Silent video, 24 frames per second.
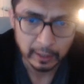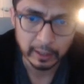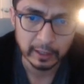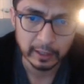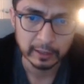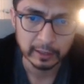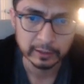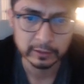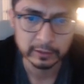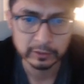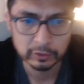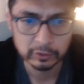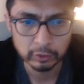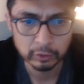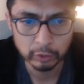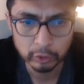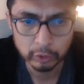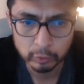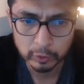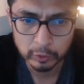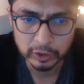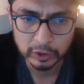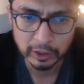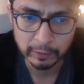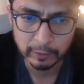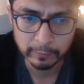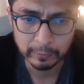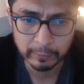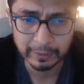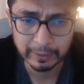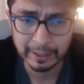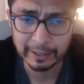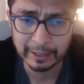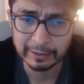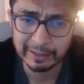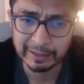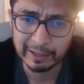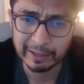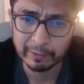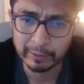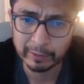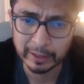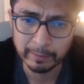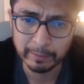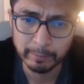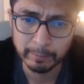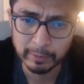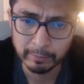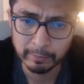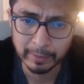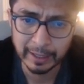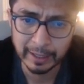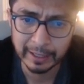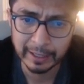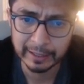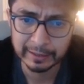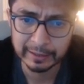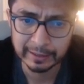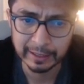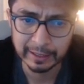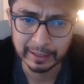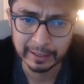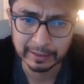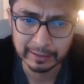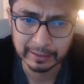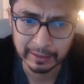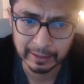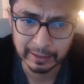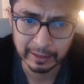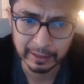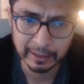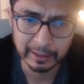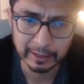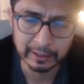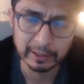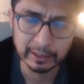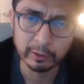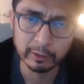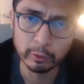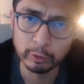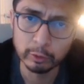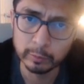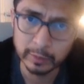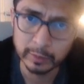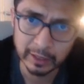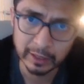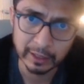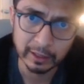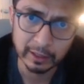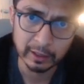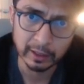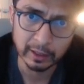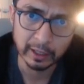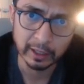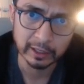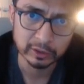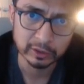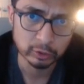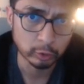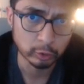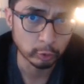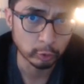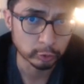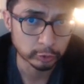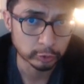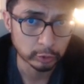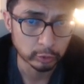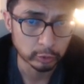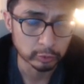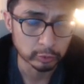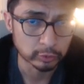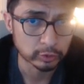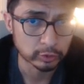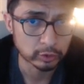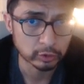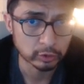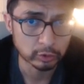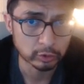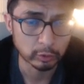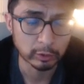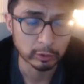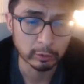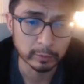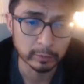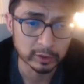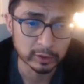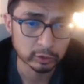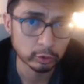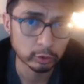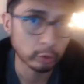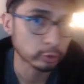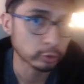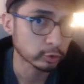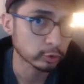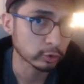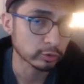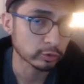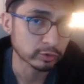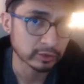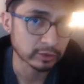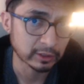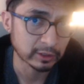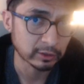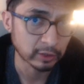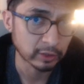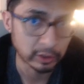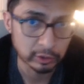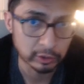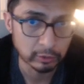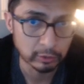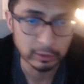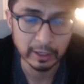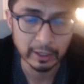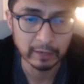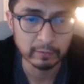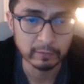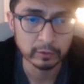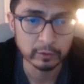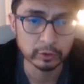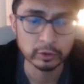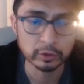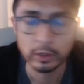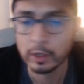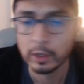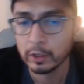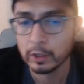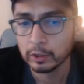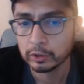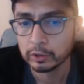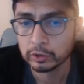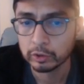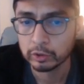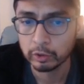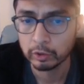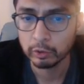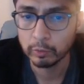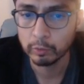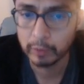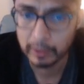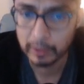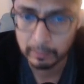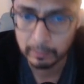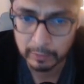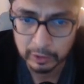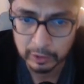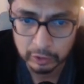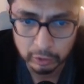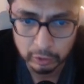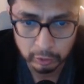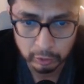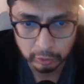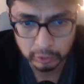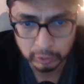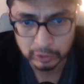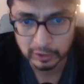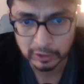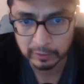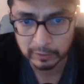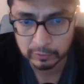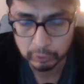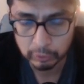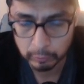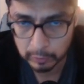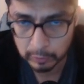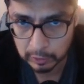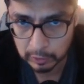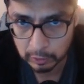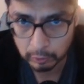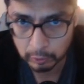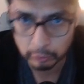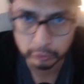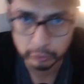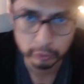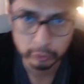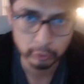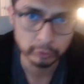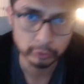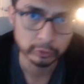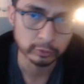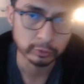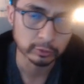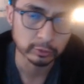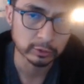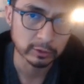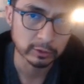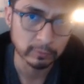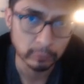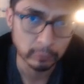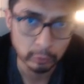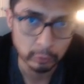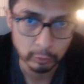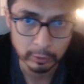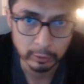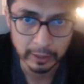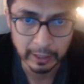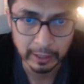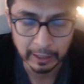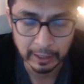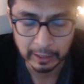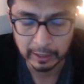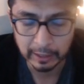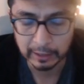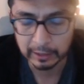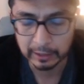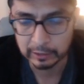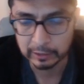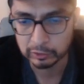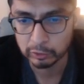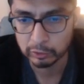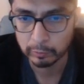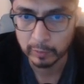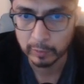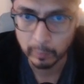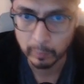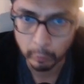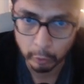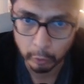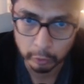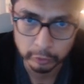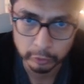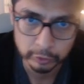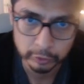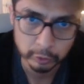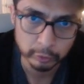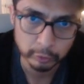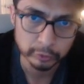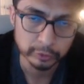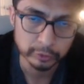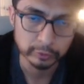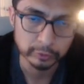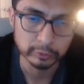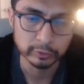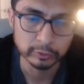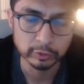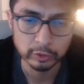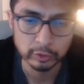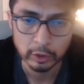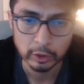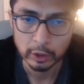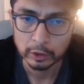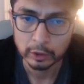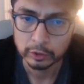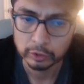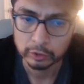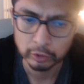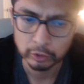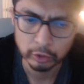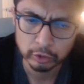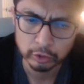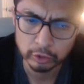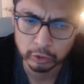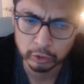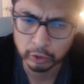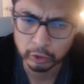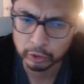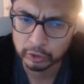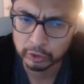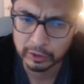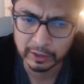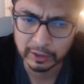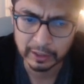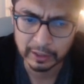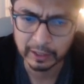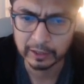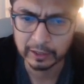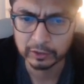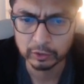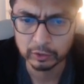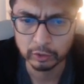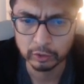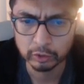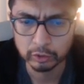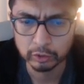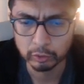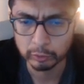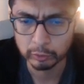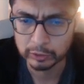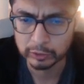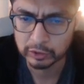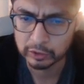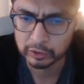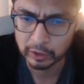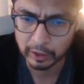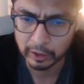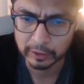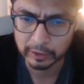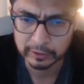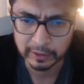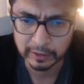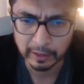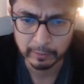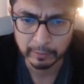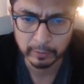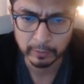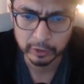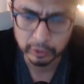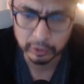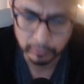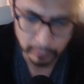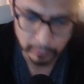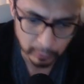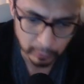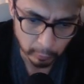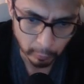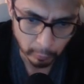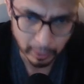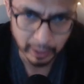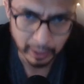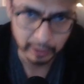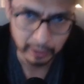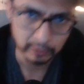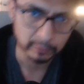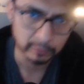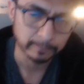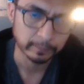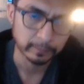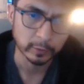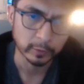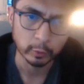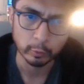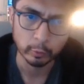So just watch out for that. Now keep in mind that it could be soul stones, so it could be soul stones and dungeon divers. So you want to make sure you save some eternal soul stones if you can, and some immortal soul stones, so just in case, just so it's not that much of a grind